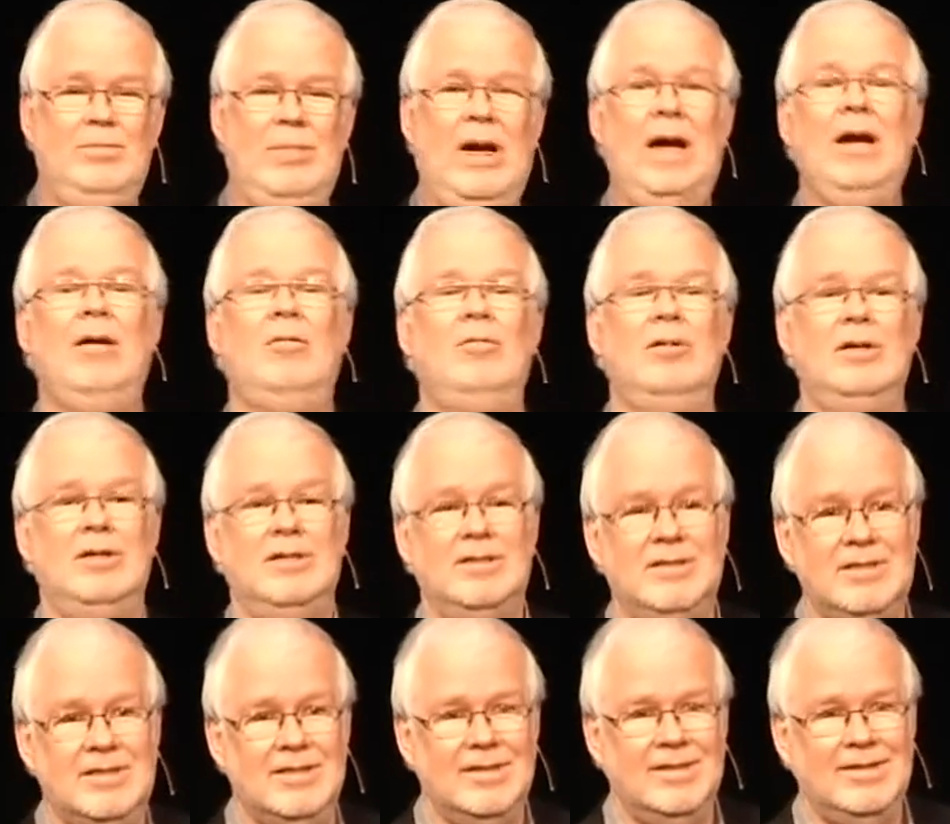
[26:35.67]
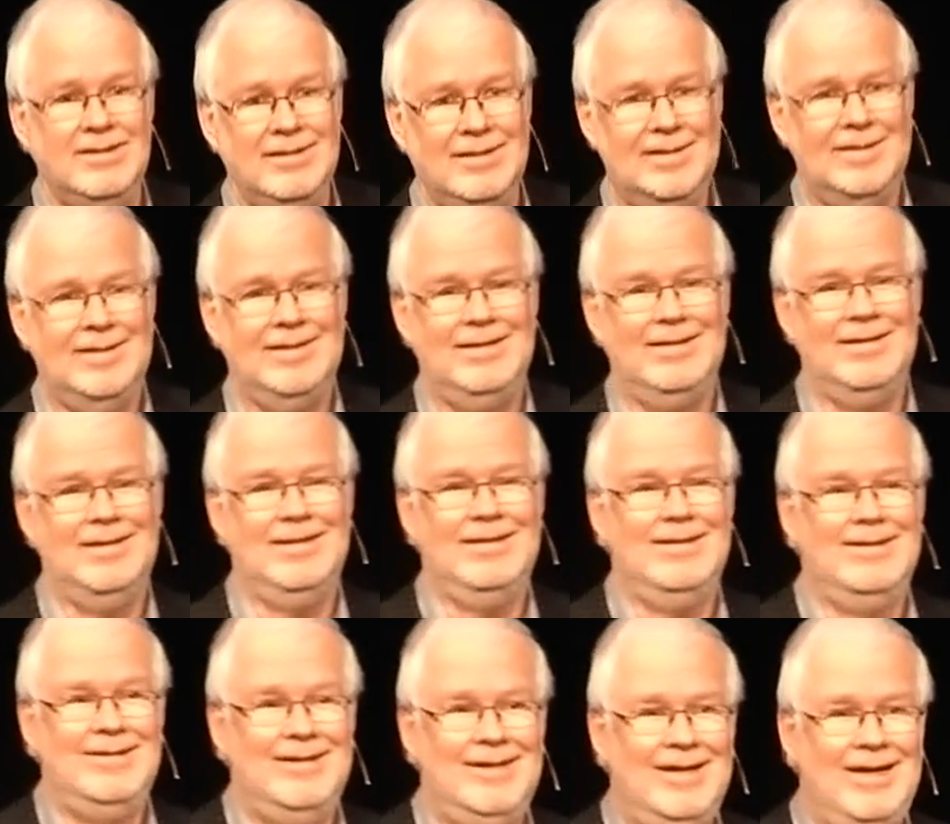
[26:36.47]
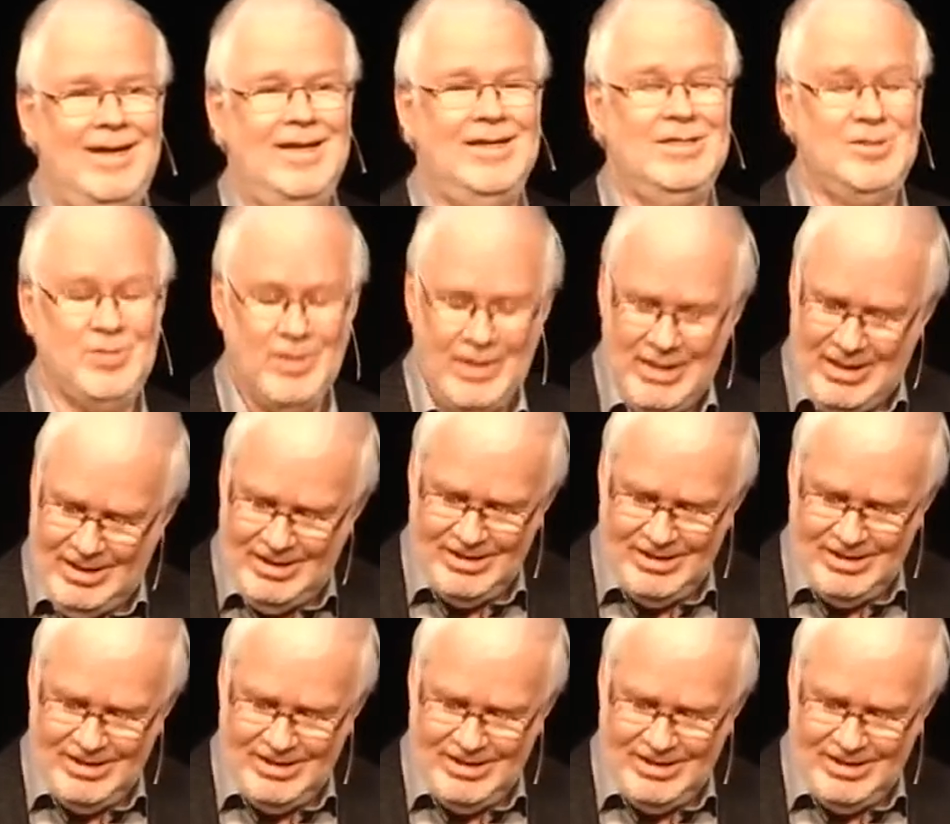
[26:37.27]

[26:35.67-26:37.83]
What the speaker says: backwards as well as